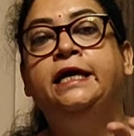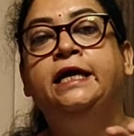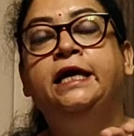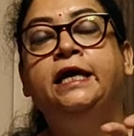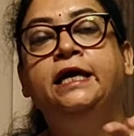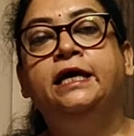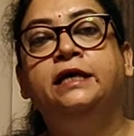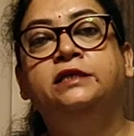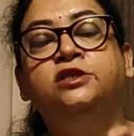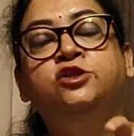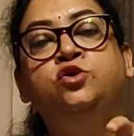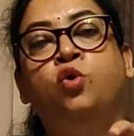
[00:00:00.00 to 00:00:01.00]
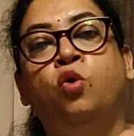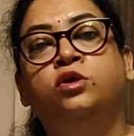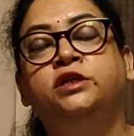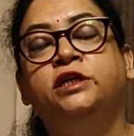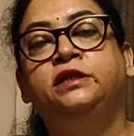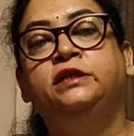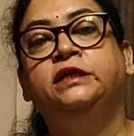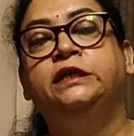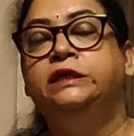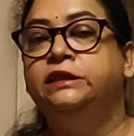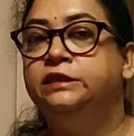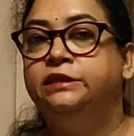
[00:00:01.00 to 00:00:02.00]
He is participating at
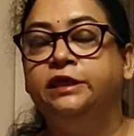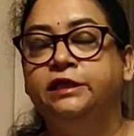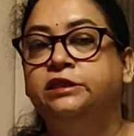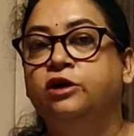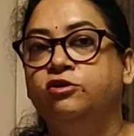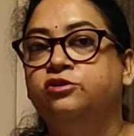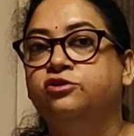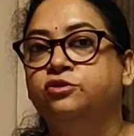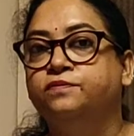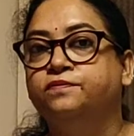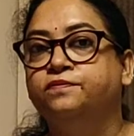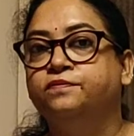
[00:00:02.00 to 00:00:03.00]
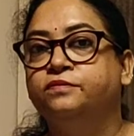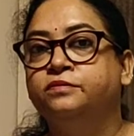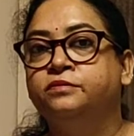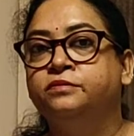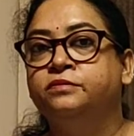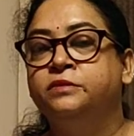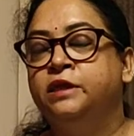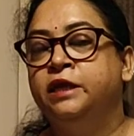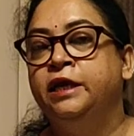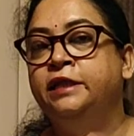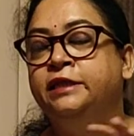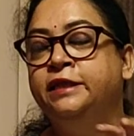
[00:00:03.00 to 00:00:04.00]
the same time. He is
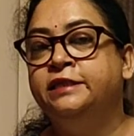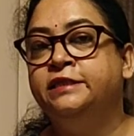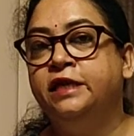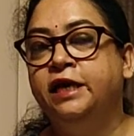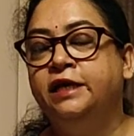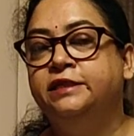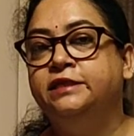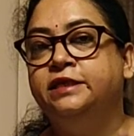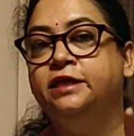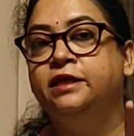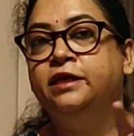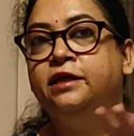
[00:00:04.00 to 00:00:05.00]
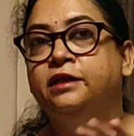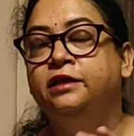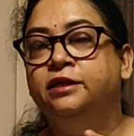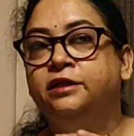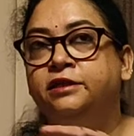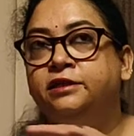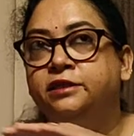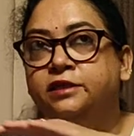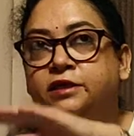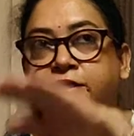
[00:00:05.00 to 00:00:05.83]
noting the data also.